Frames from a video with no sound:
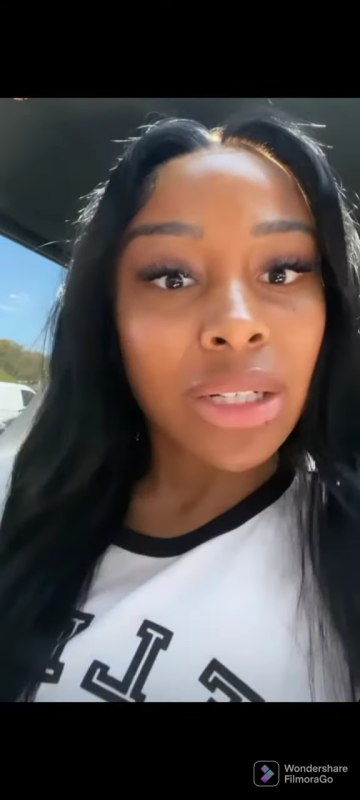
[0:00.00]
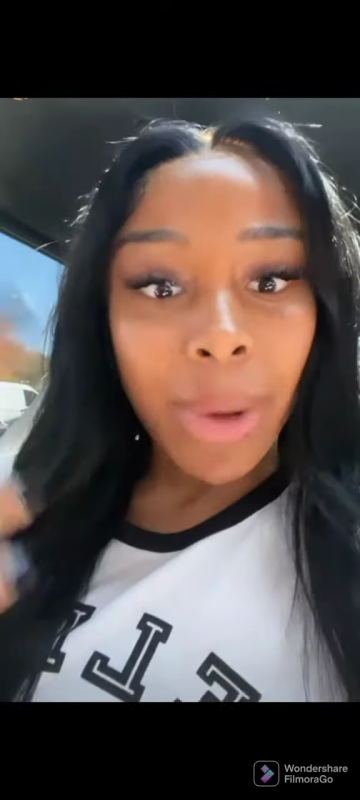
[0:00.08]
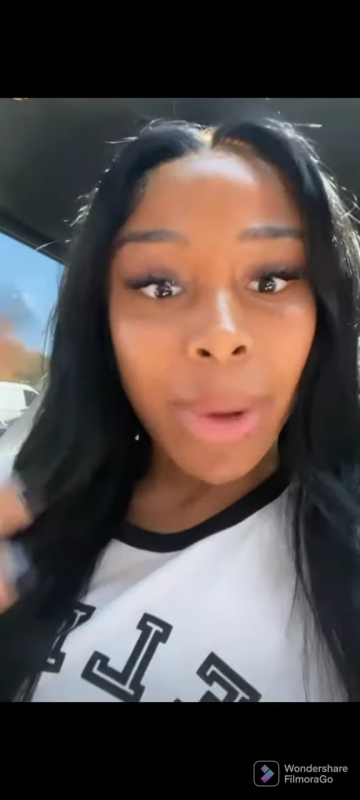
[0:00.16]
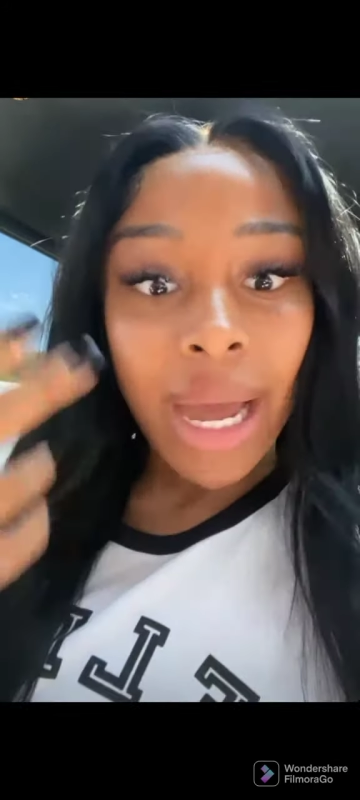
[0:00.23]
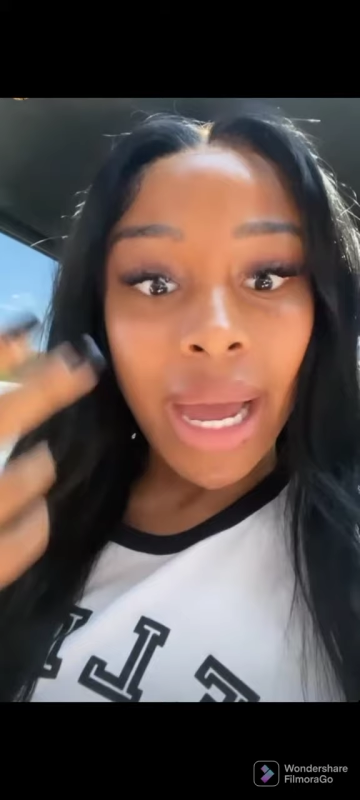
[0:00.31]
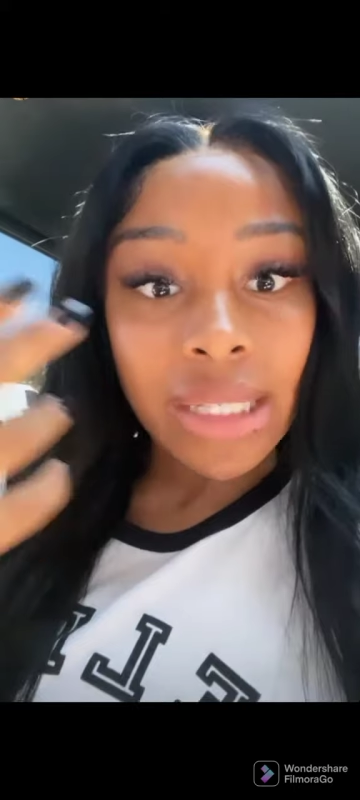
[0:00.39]

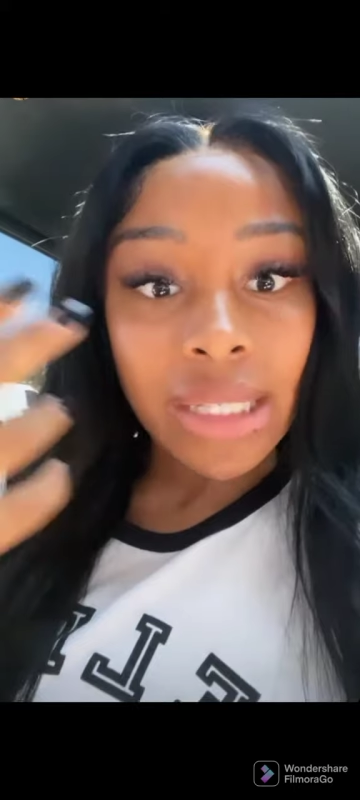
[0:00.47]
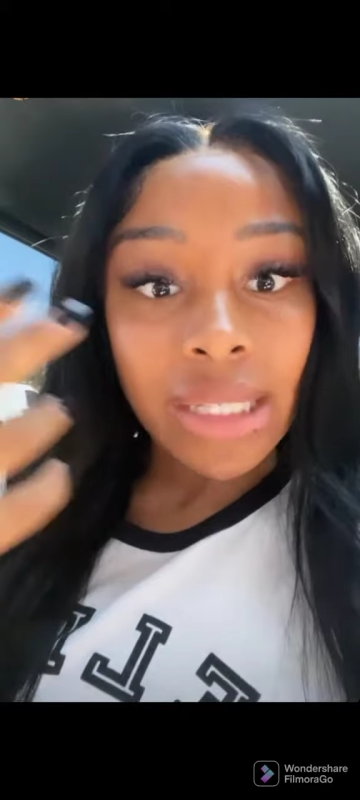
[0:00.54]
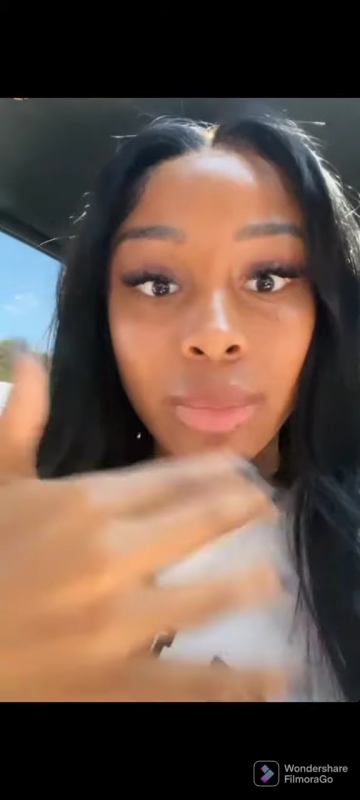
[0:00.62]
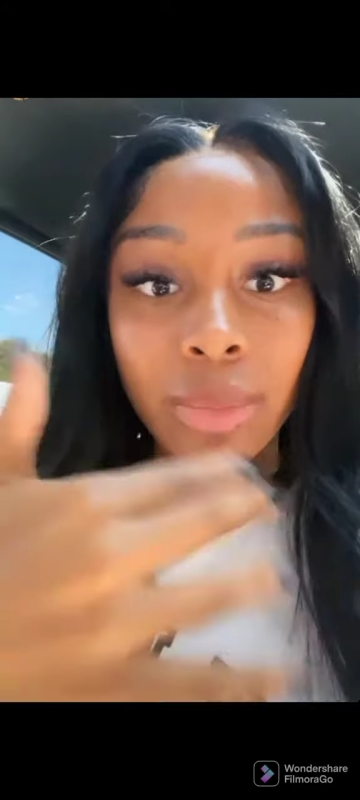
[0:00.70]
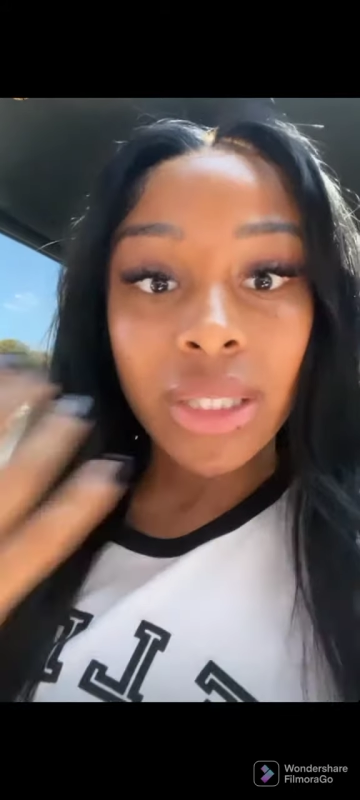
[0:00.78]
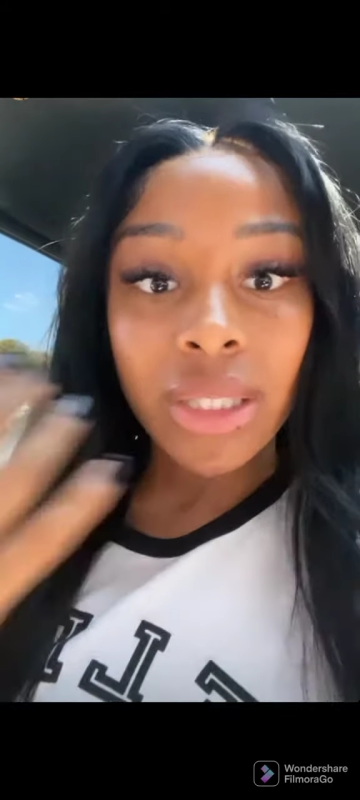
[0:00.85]
Um,
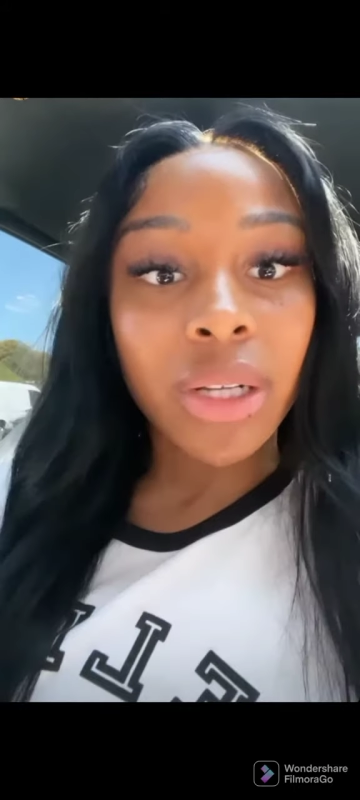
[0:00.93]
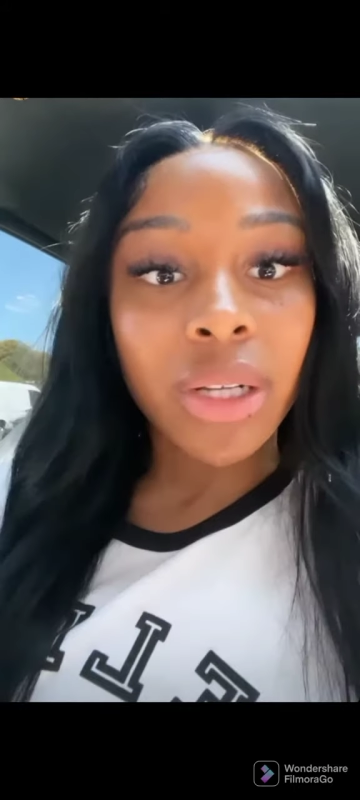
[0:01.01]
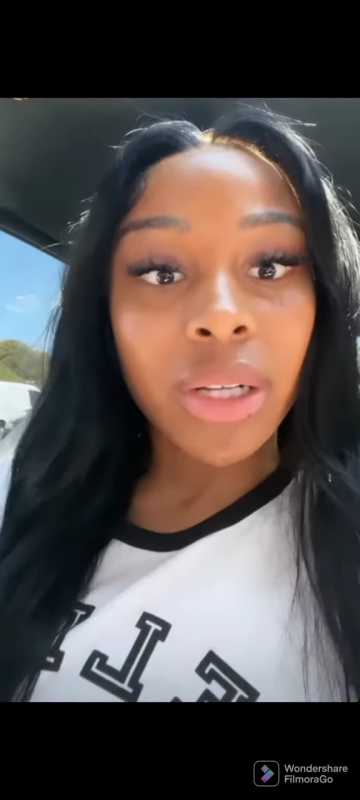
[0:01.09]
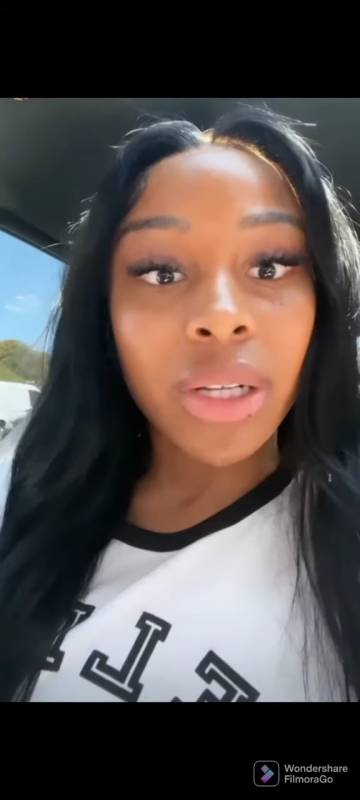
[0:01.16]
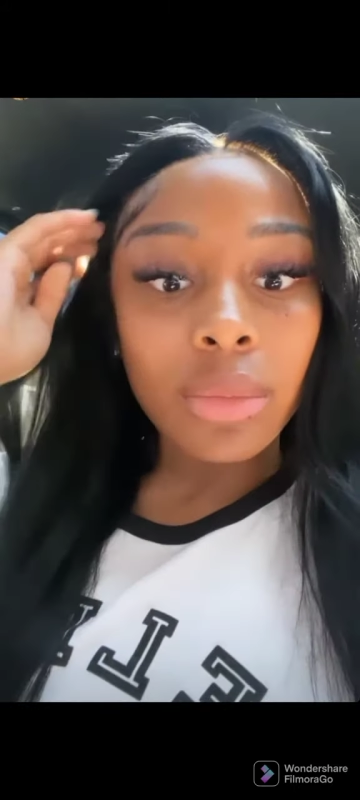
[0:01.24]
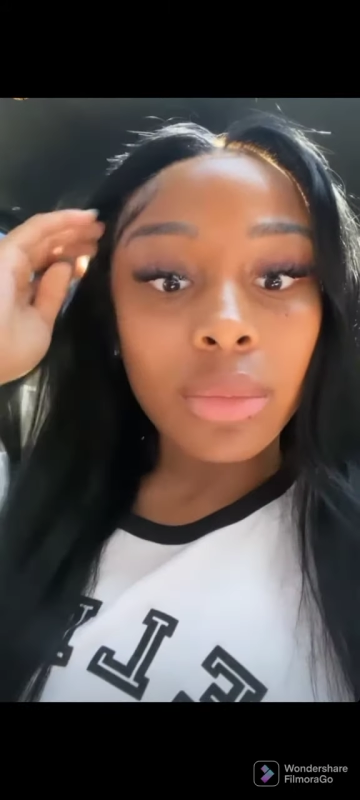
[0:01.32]
I didn't do